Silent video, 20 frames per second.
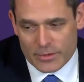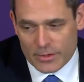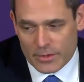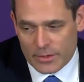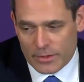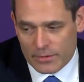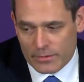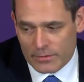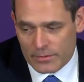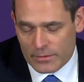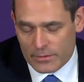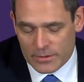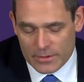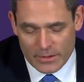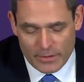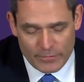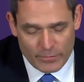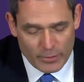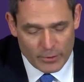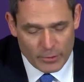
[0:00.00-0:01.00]
see
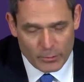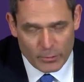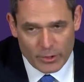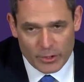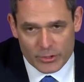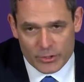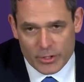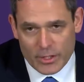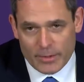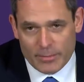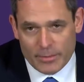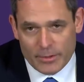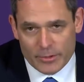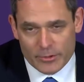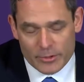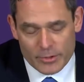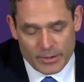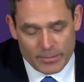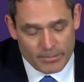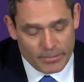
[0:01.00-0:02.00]
if we could win a
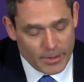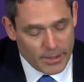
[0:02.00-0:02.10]
championship.